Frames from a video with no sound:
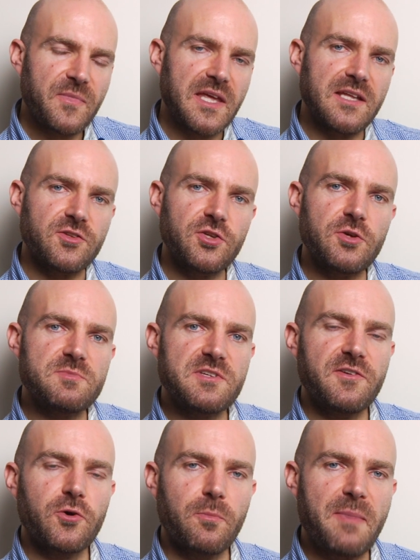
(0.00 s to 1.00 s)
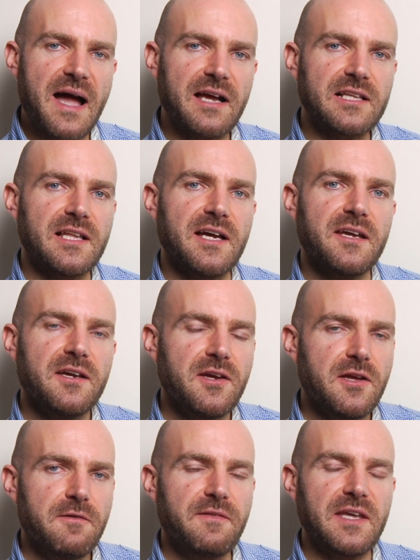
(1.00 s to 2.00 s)
In terms of your backlight,
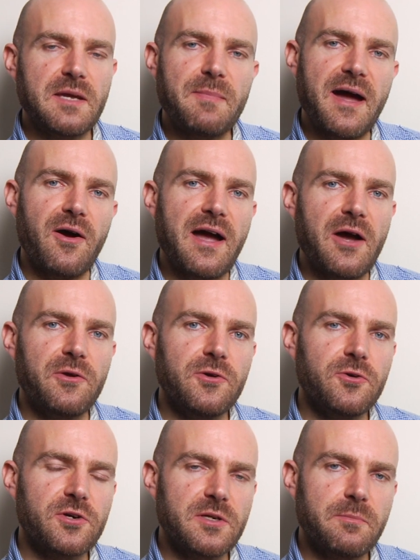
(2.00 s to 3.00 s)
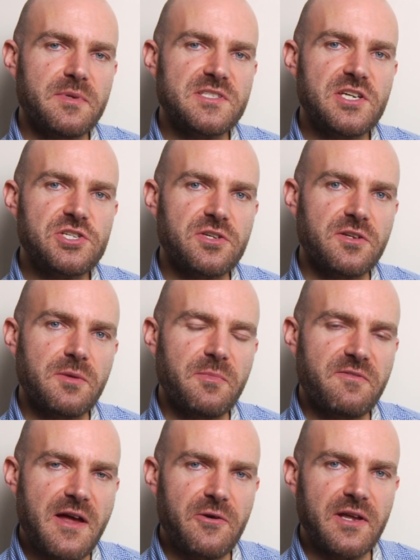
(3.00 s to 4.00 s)
think about how you're going to position it and
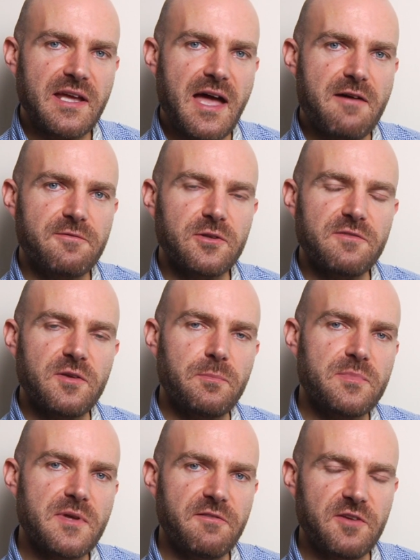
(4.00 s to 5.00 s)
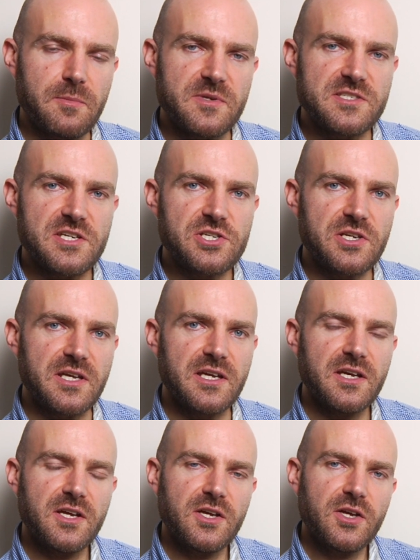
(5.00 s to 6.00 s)
be very careful. If you position
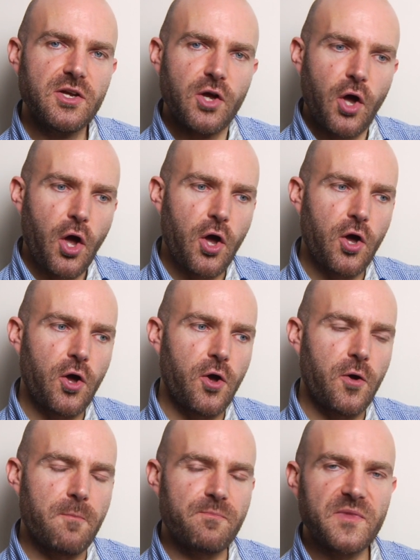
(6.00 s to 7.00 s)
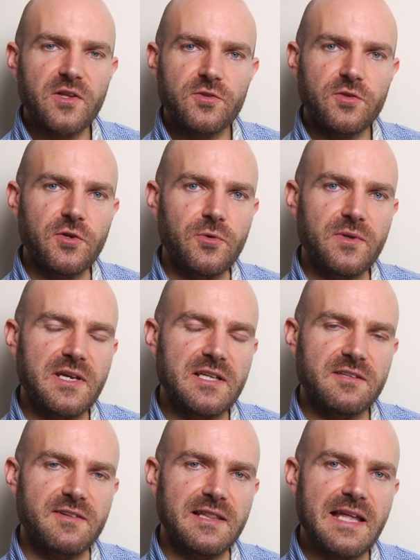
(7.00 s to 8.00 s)
it too near
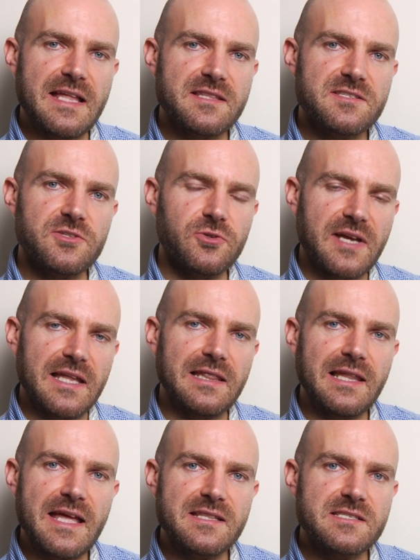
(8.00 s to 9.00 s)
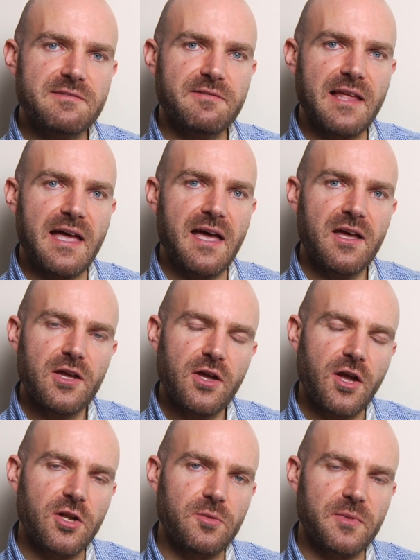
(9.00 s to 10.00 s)
to the lens, you'll get lens flare
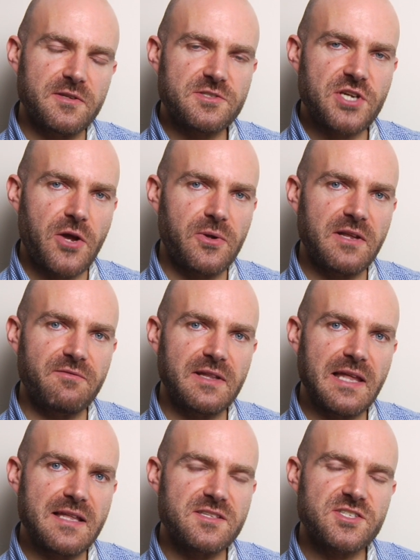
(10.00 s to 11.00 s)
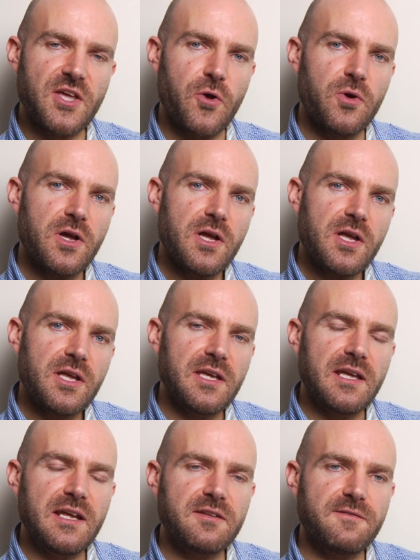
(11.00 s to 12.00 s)
and it'll be shown in the lens. So
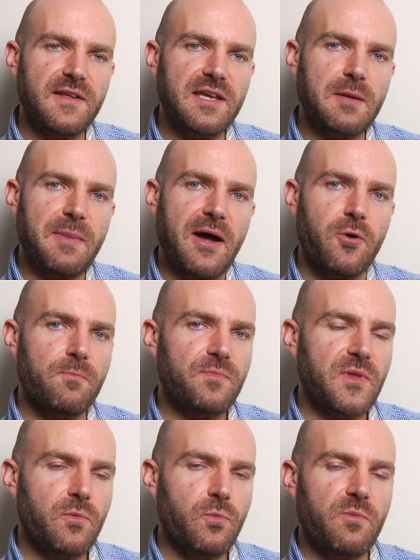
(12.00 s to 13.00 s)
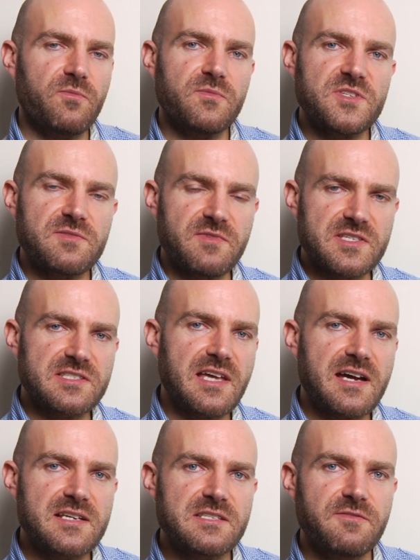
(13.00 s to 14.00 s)
you need to think about the
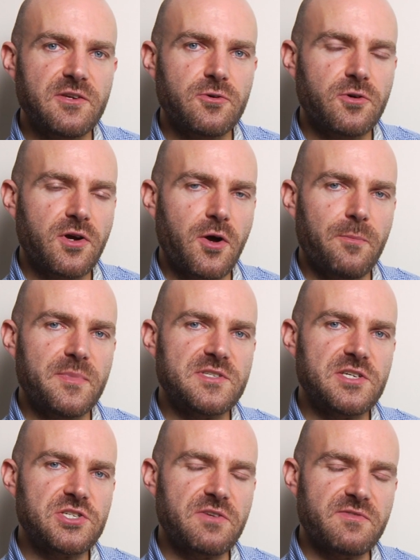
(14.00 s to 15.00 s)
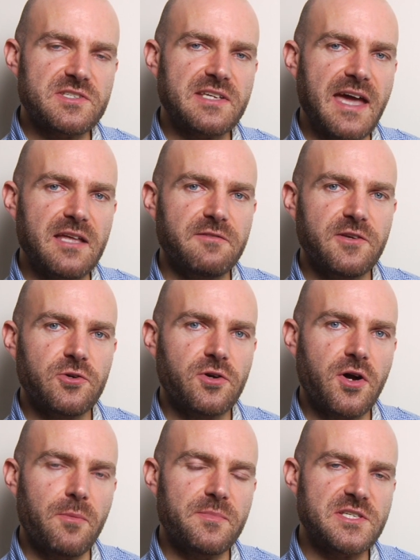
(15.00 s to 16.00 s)
size of your composition, the scale of your
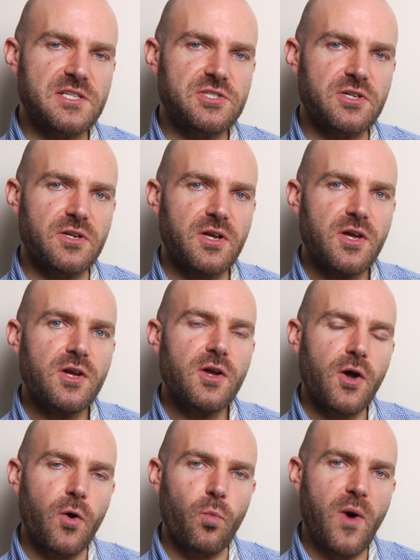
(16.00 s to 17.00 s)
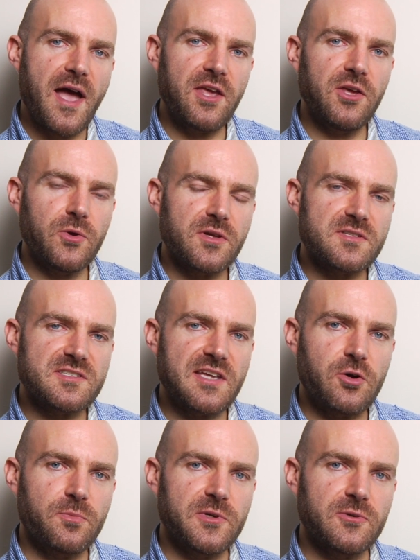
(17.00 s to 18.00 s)
composition, and where you can
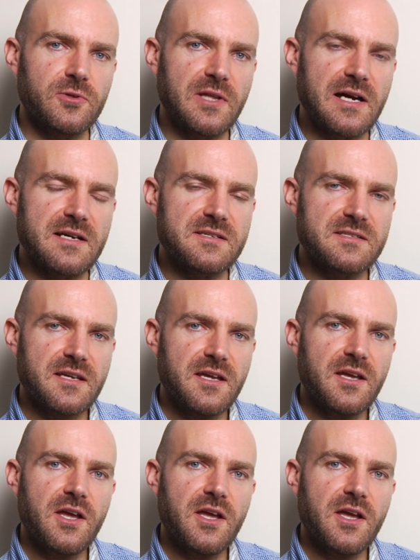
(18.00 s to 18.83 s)
set up your lights.